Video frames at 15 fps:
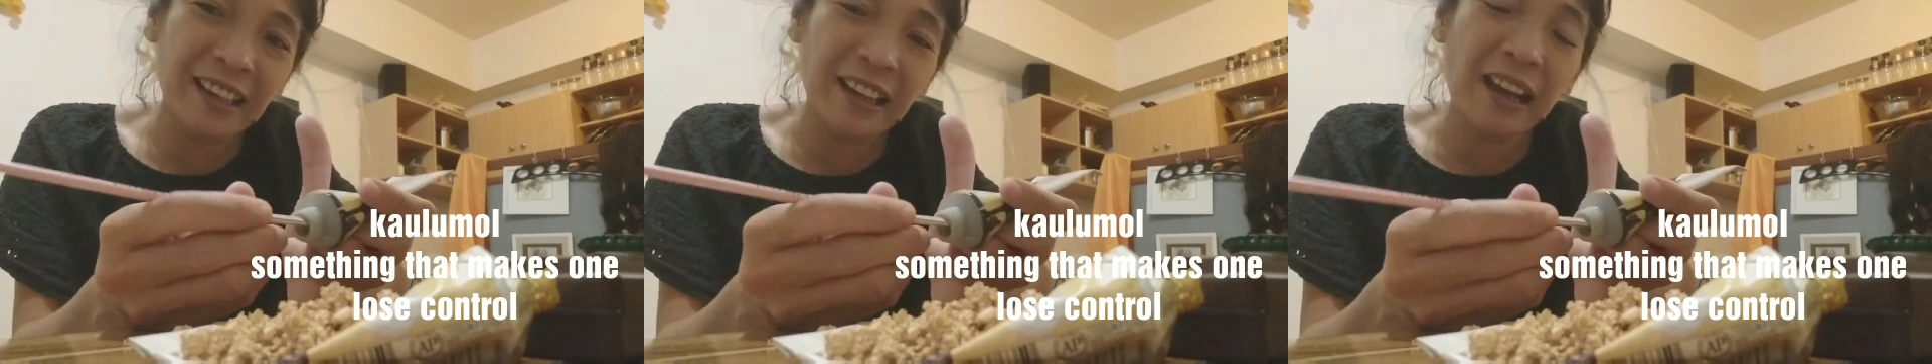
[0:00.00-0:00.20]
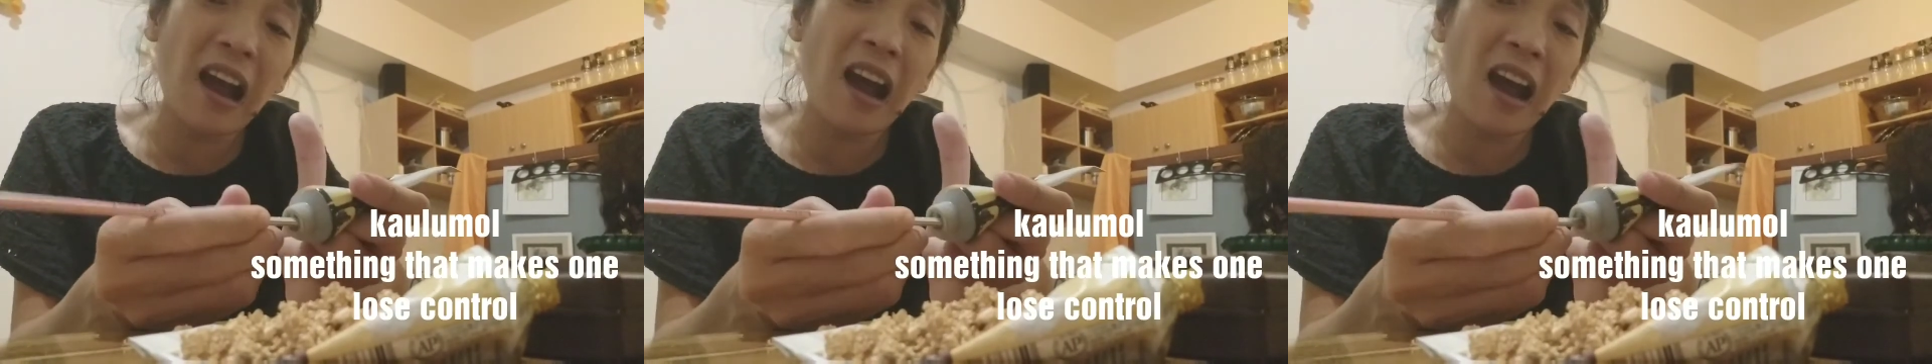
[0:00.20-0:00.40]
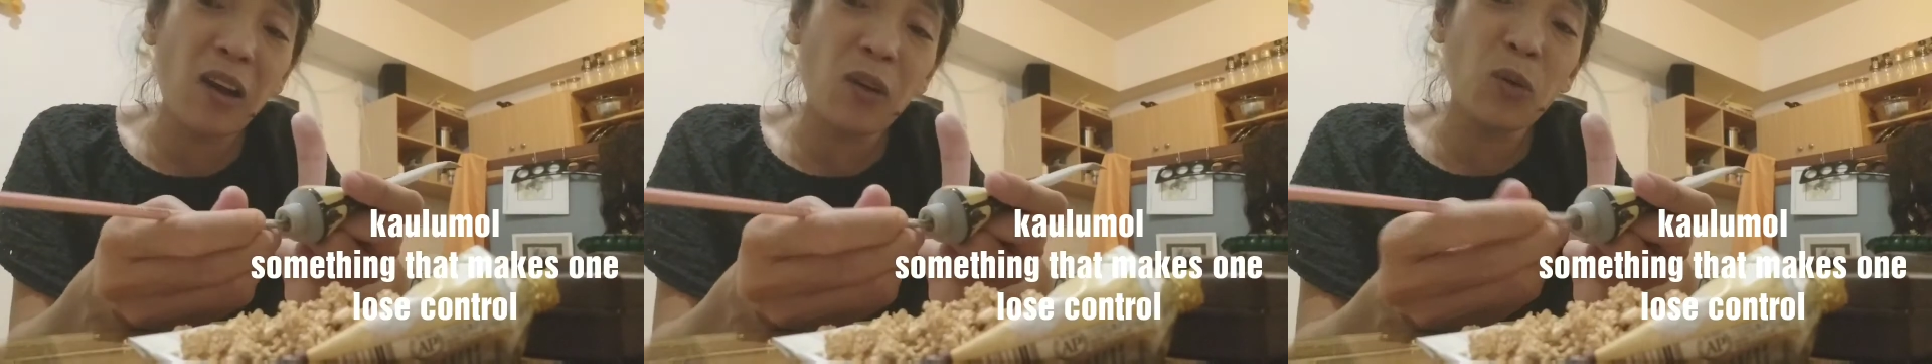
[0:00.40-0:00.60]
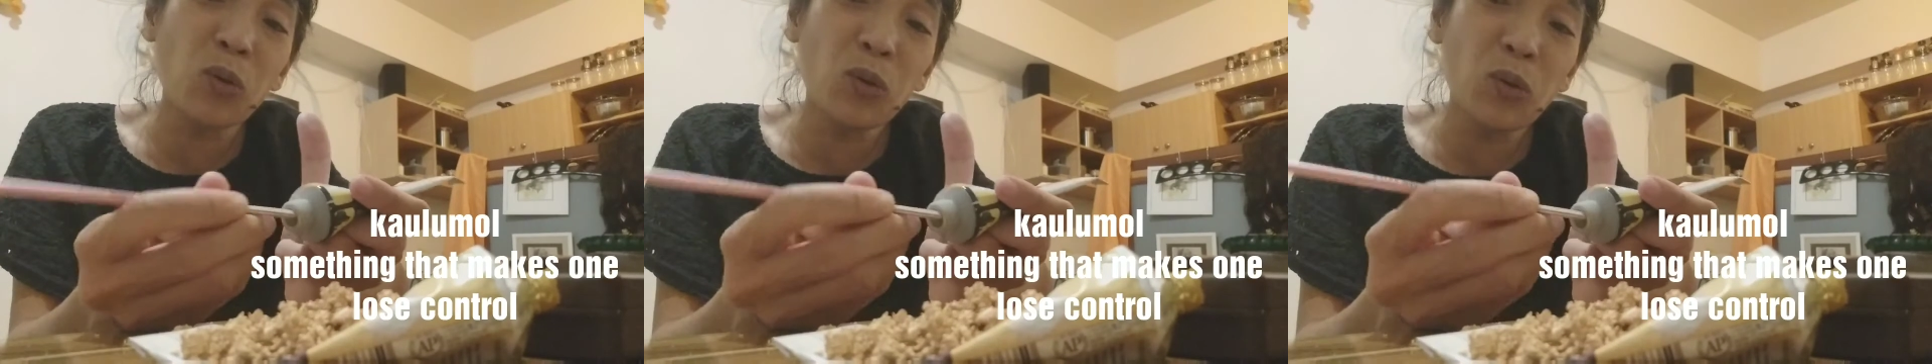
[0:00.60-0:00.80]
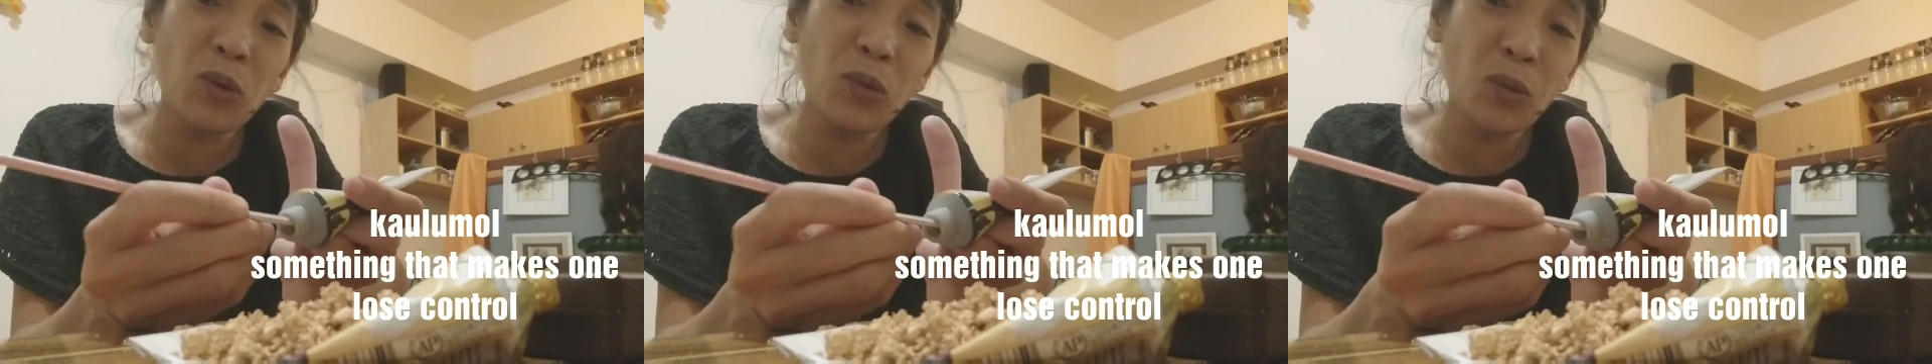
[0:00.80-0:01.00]

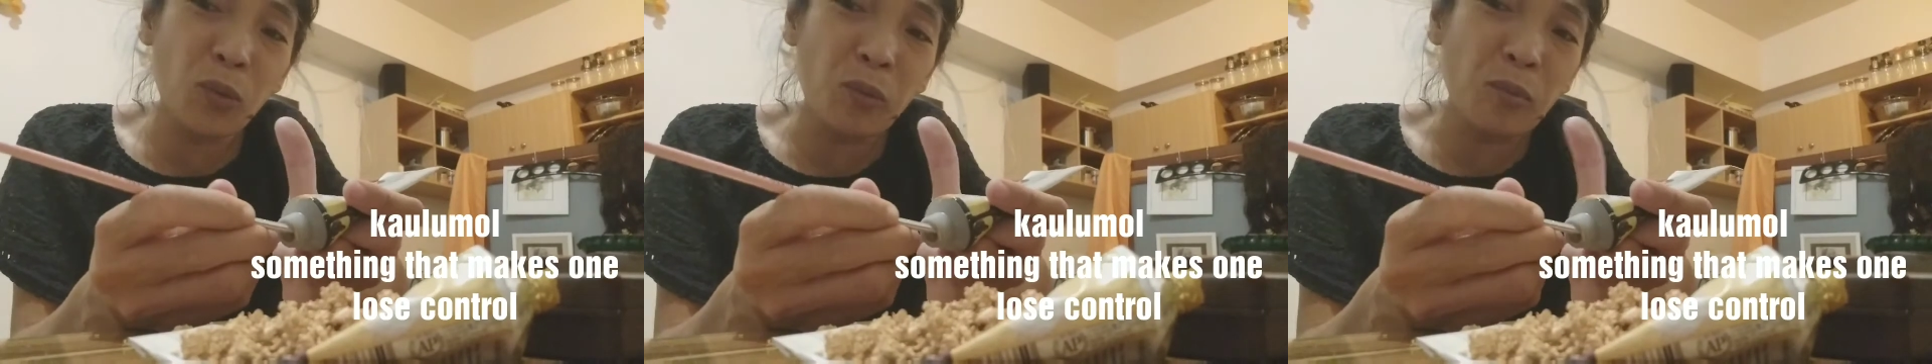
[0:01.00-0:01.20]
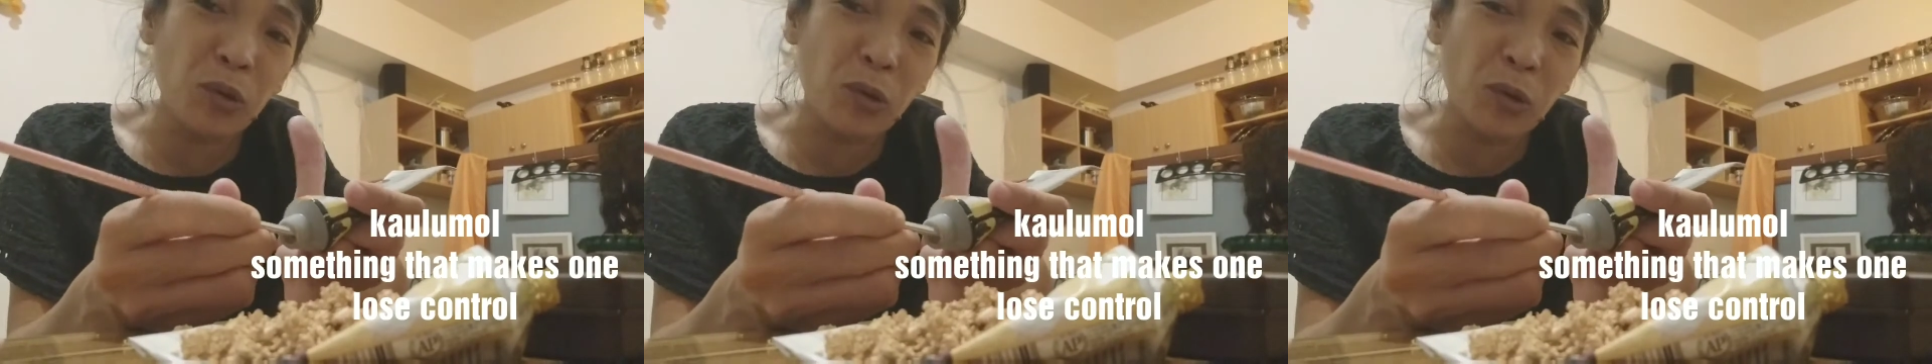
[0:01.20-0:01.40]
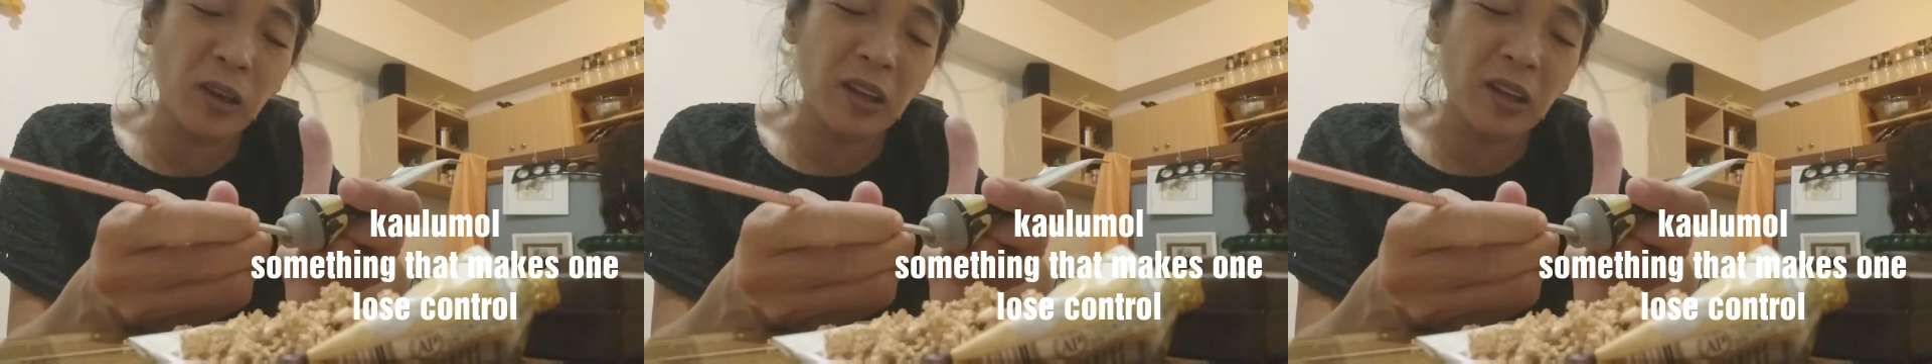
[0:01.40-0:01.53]
kaulumol.